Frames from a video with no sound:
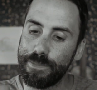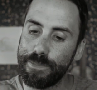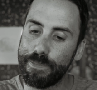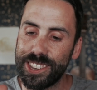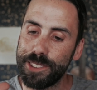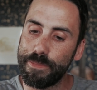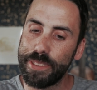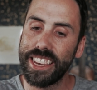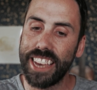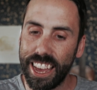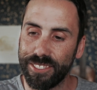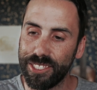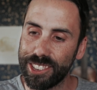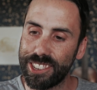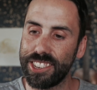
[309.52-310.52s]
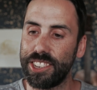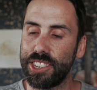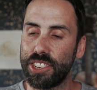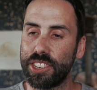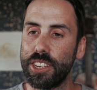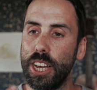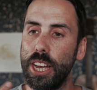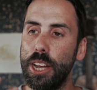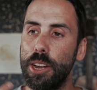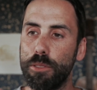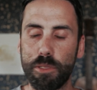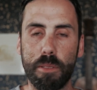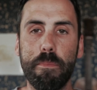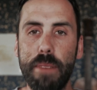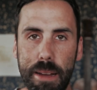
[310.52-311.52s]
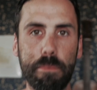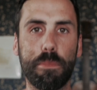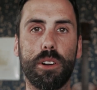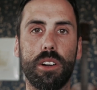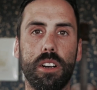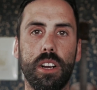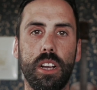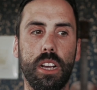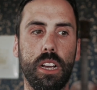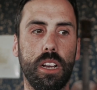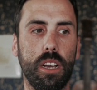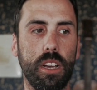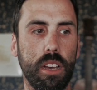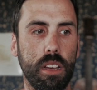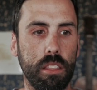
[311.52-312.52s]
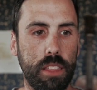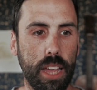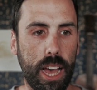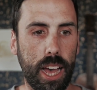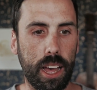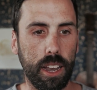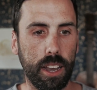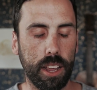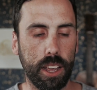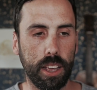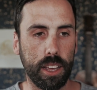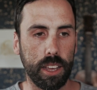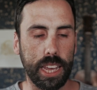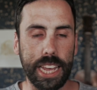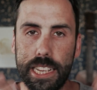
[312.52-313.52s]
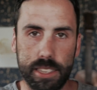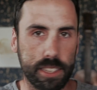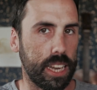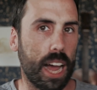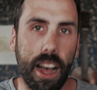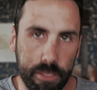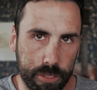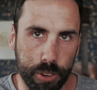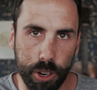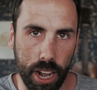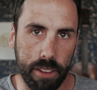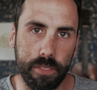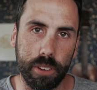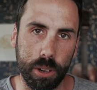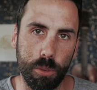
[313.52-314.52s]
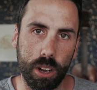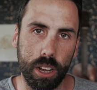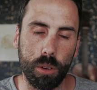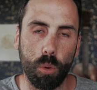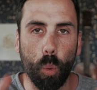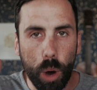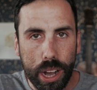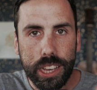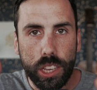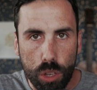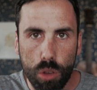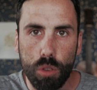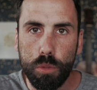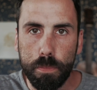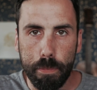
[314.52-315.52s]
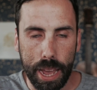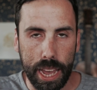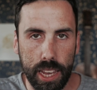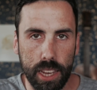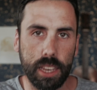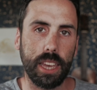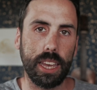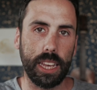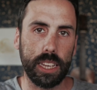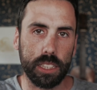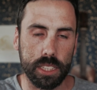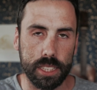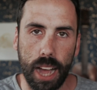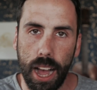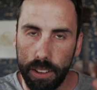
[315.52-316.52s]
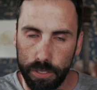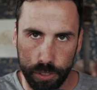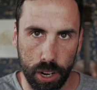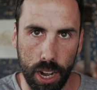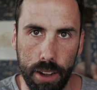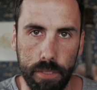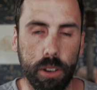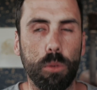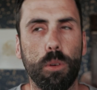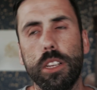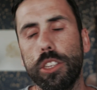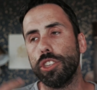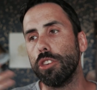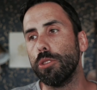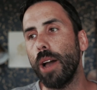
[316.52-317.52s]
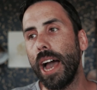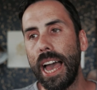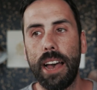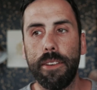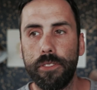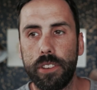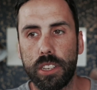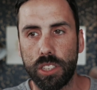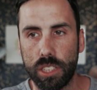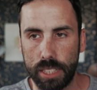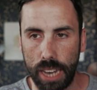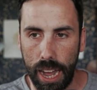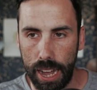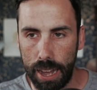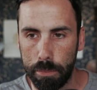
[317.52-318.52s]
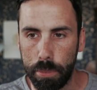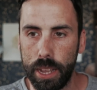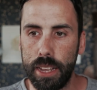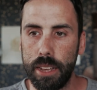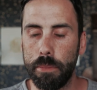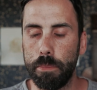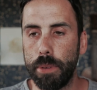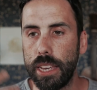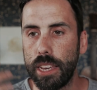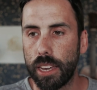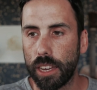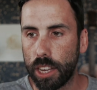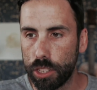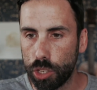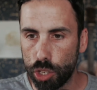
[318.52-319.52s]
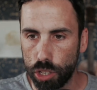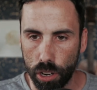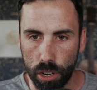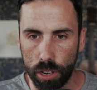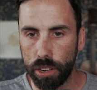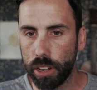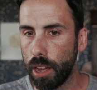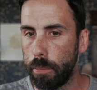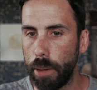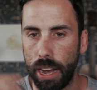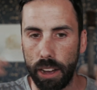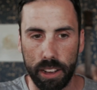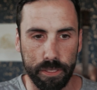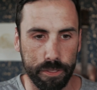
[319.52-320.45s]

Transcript: is to be able to just remember that it's not for everyone. What you make is not for everyone. So you have to stop being concerned about